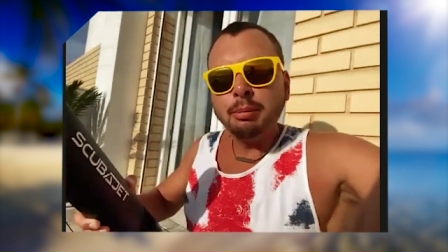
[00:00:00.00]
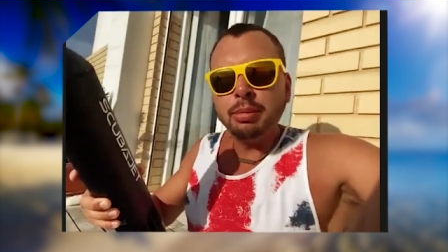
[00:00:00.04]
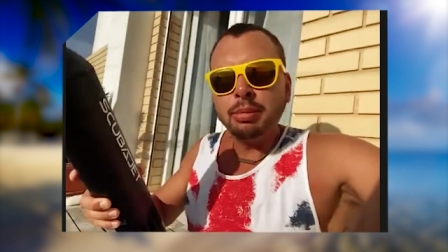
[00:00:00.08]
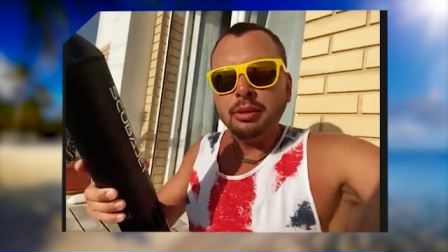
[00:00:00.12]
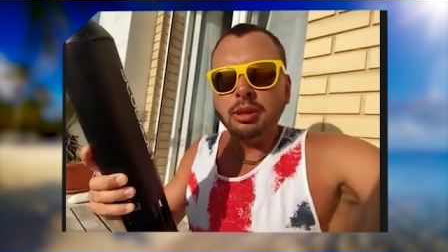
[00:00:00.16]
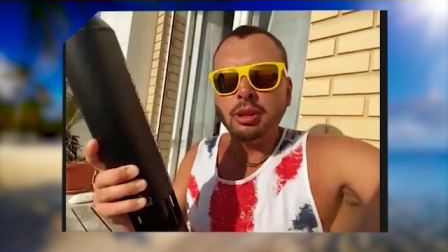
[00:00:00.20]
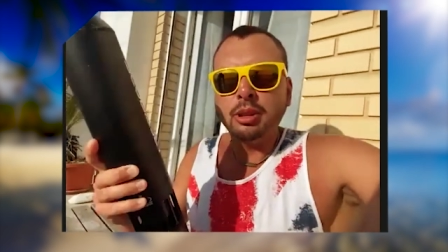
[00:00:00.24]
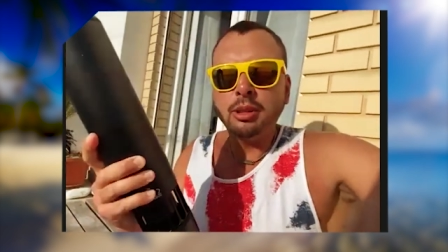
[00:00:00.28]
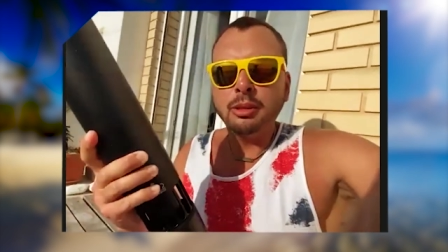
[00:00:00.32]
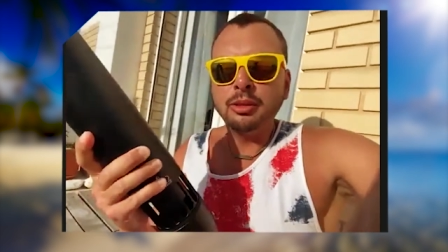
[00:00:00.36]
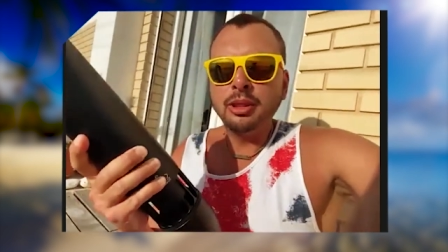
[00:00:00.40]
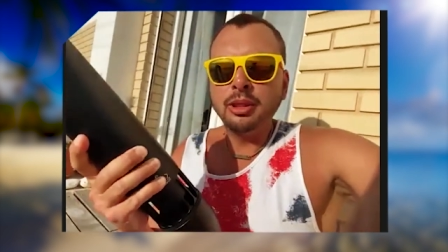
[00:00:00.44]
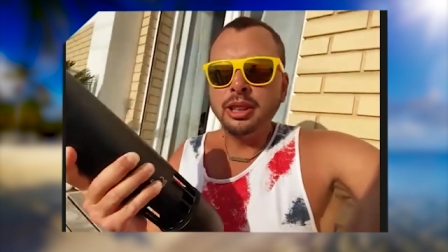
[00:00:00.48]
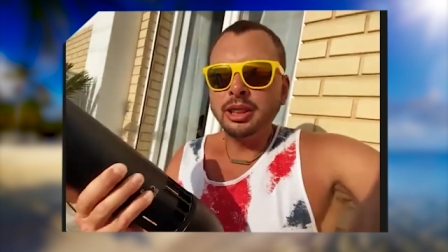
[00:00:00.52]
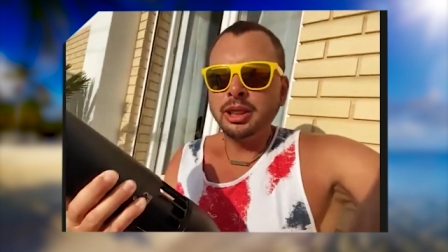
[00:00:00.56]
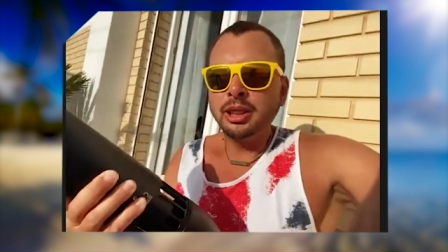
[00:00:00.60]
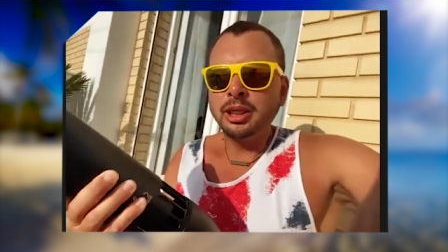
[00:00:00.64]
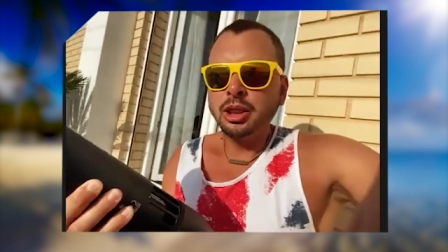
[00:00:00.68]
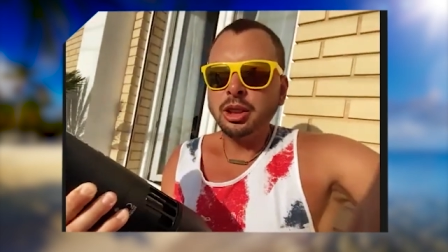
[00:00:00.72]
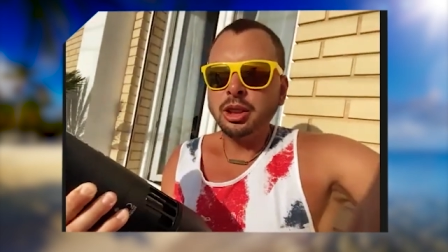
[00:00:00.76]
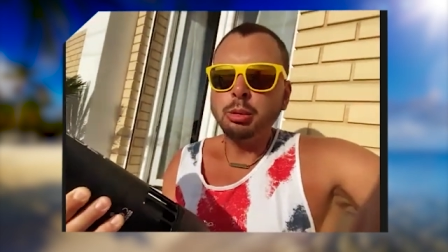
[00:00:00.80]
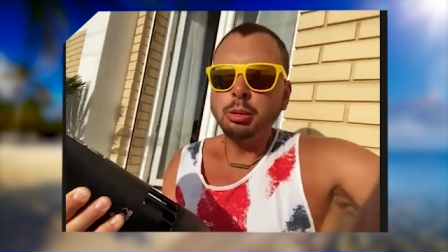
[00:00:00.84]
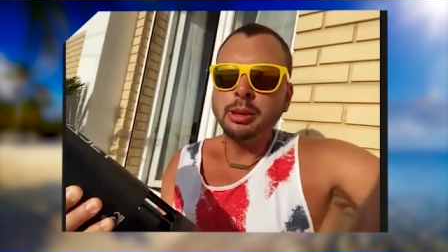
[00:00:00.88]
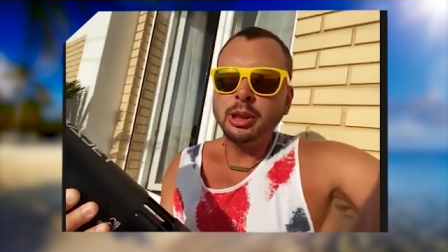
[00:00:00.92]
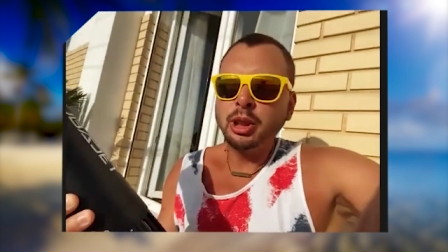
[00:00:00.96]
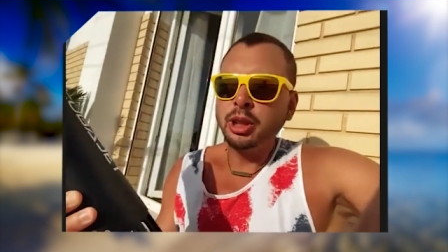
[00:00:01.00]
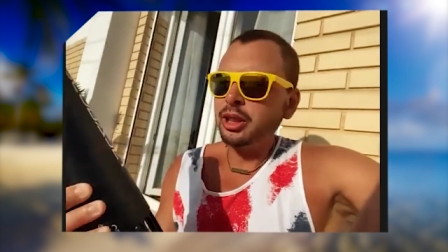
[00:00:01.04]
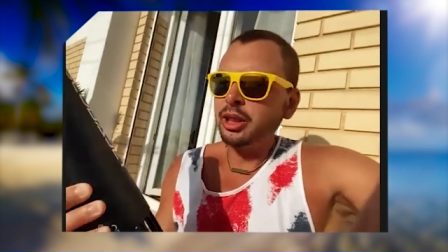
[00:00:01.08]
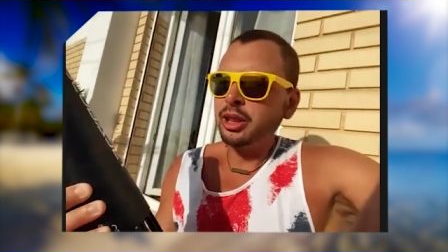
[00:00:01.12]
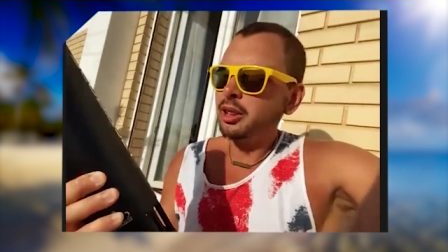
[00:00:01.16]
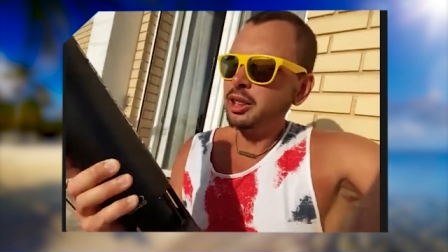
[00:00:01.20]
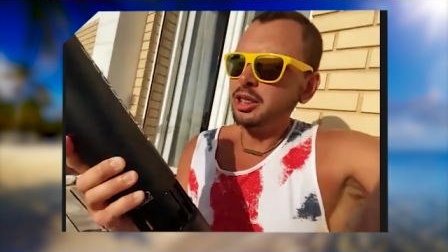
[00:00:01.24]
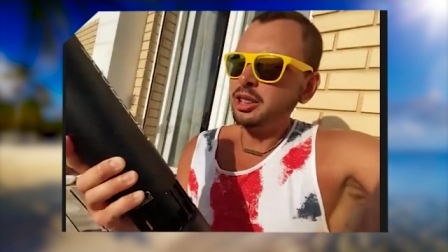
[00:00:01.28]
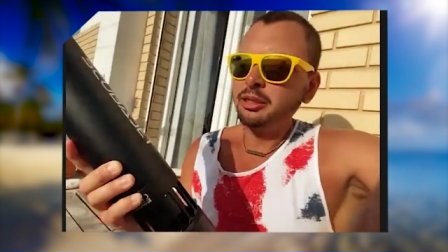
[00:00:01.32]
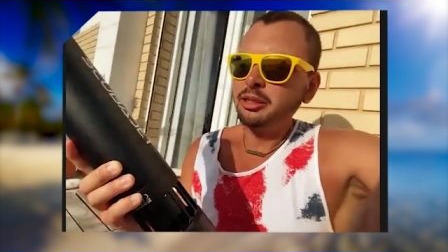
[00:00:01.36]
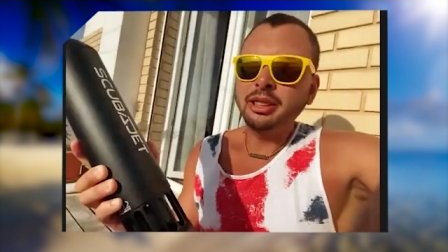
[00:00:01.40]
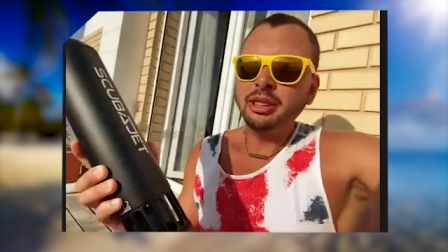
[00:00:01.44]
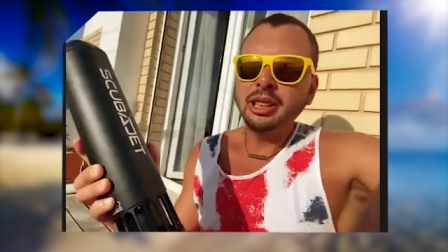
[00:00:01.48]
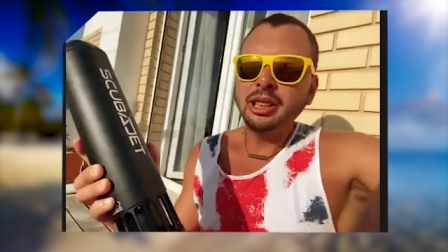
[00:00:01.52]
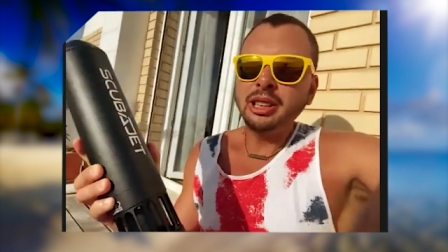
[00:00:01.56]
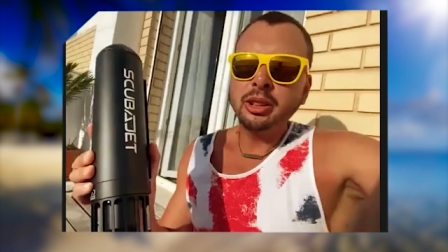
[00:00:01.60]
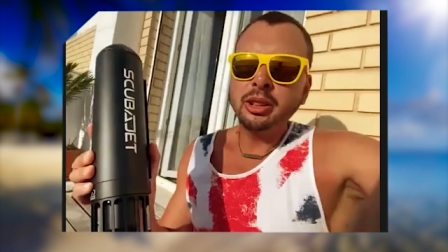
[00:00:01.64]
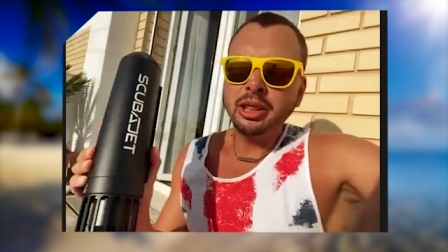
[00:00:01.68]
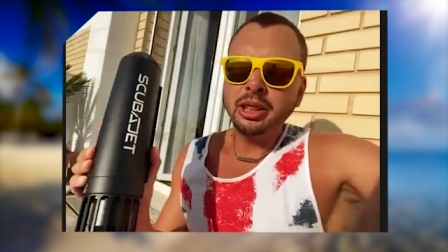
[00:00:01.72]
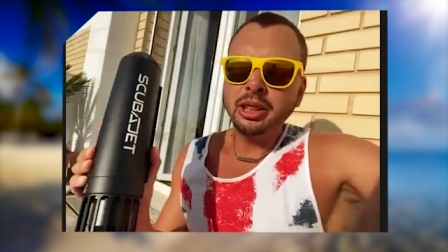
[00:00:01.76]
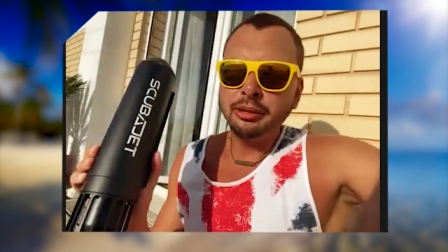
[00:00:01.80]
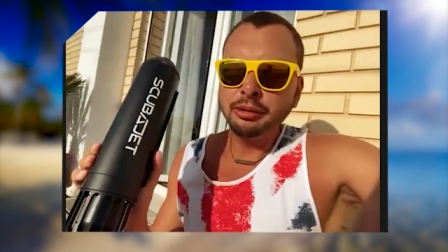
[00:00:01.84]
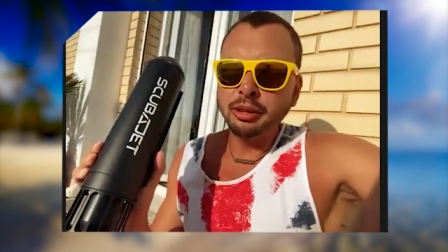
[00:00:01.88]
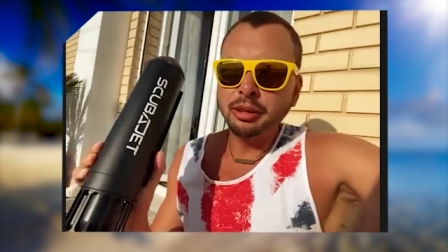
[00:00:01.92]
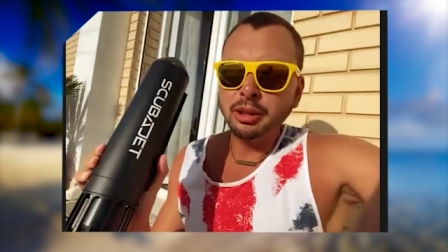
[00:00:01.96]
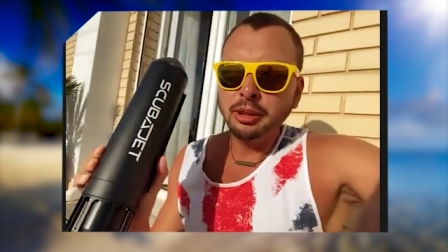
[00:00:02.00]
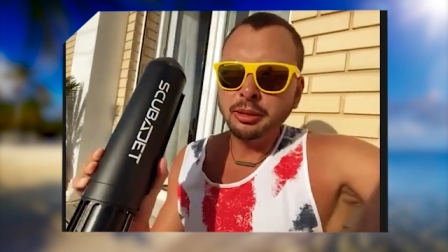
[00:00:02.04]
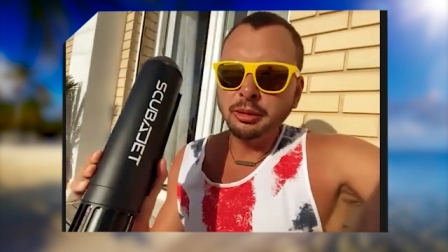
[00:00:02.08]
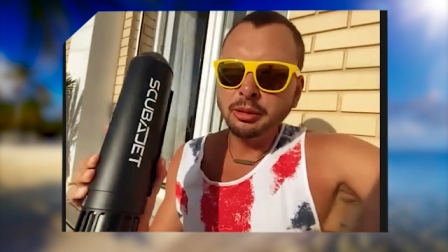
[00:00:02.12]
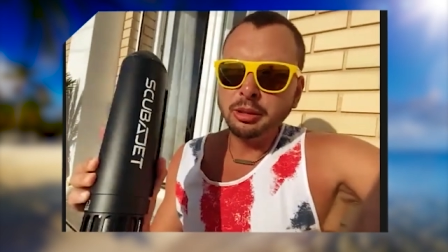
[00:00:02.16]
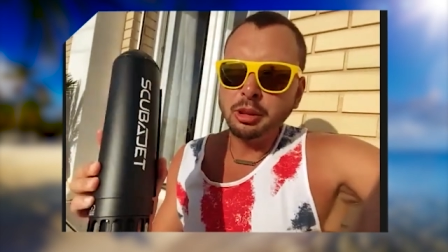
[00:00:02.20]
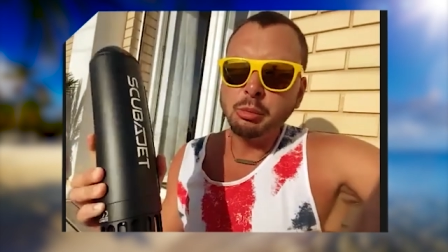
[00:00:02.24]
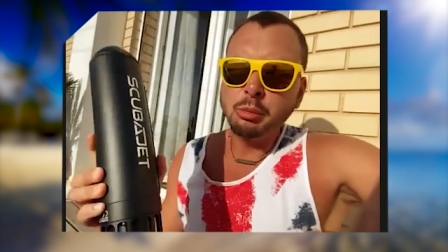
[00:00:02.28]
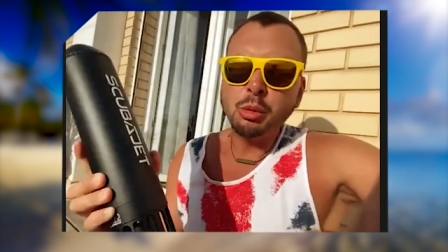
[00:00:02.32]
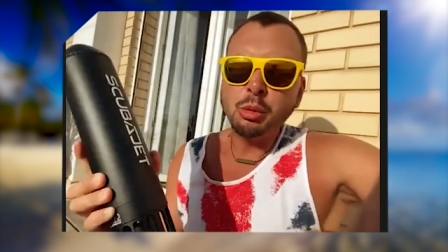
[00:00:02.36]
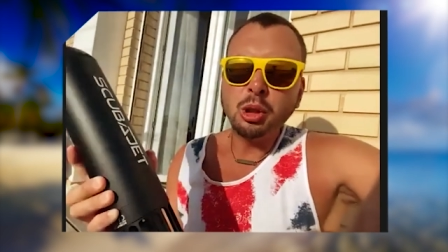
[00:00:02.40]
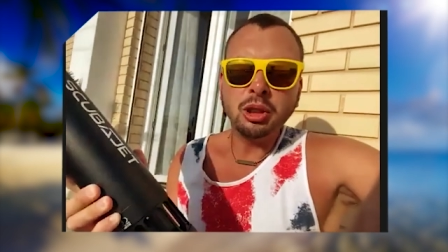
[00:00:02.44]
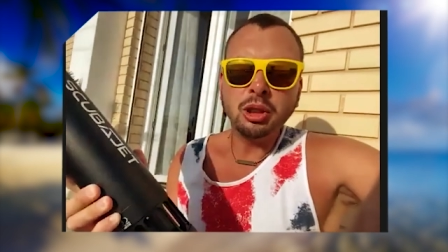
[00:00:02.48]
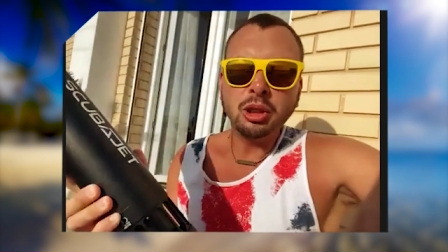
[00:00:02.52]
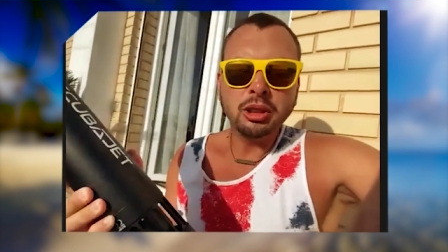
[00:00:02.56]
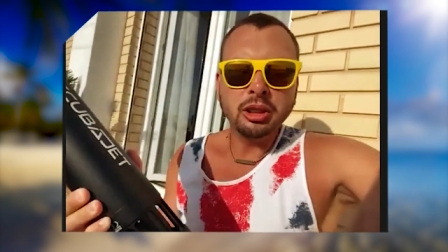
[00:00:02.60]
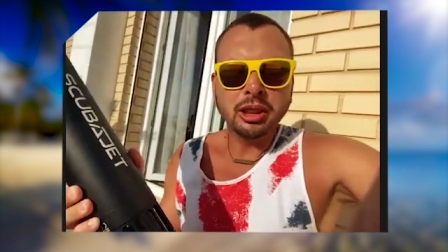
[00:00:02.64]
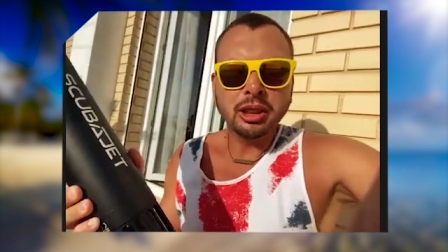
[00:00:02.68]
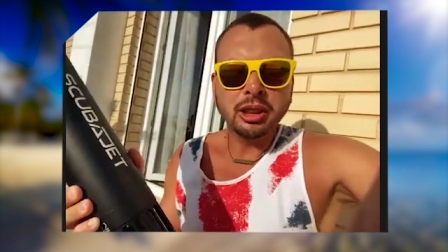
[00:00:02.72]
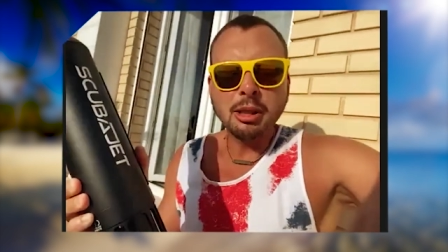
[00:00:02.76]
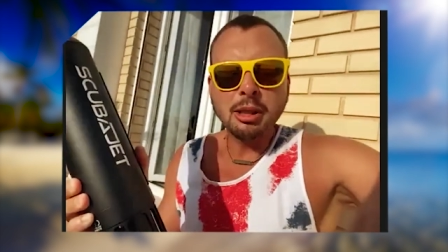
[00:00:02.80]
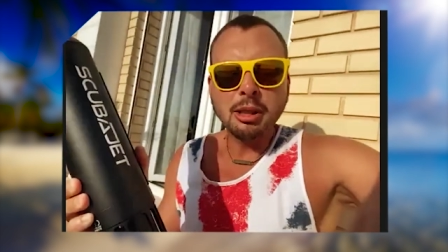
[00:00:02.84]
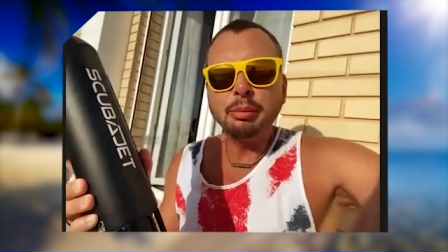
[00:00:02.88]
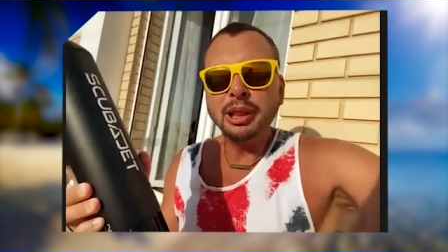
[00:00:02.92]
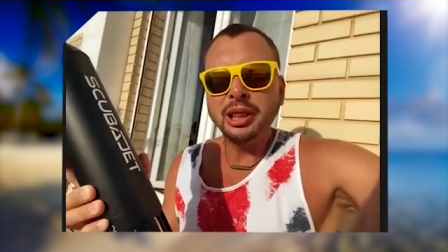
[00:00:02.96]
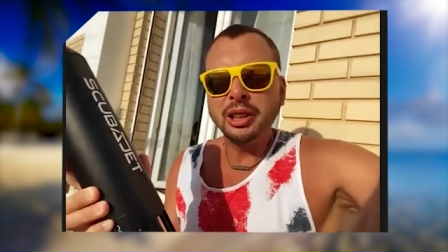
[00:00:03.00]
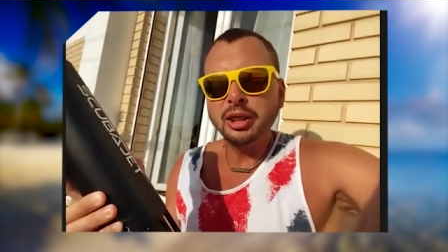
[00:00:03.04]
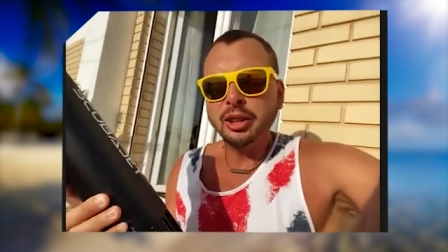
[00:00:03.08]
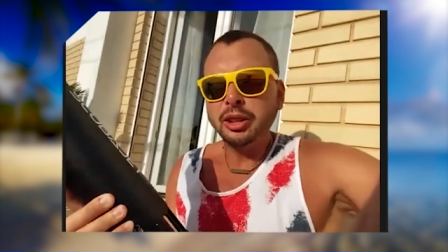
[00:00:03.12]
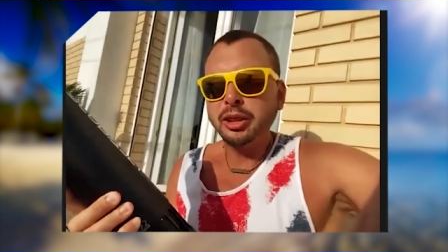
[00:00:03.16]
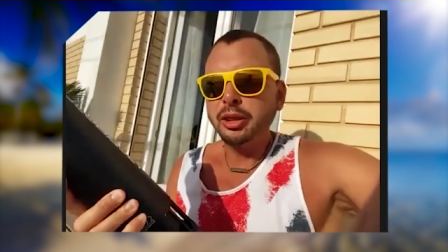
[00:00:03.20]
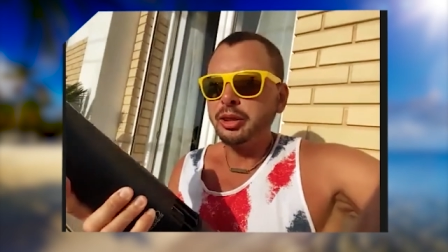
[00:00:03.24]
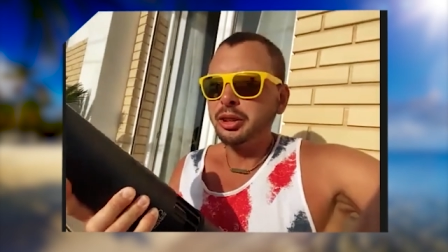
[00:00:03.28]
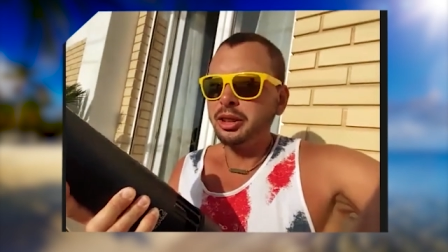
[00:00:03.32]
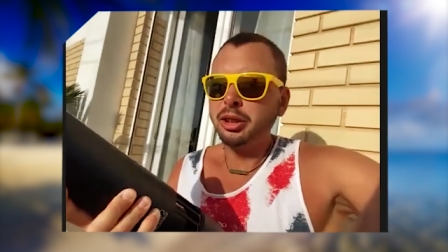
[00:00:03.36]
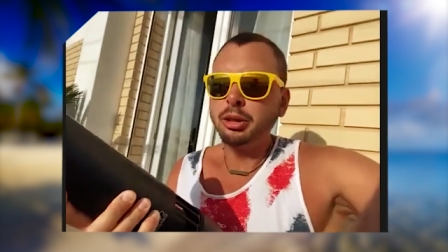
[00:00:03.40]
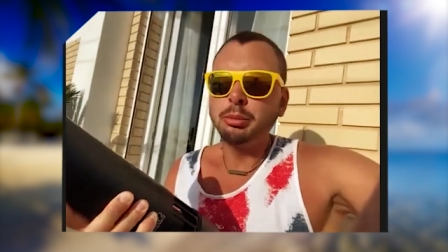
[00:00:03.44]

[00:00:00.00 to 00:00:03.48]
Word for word: of the Scuba Jet is very different from all your competitors.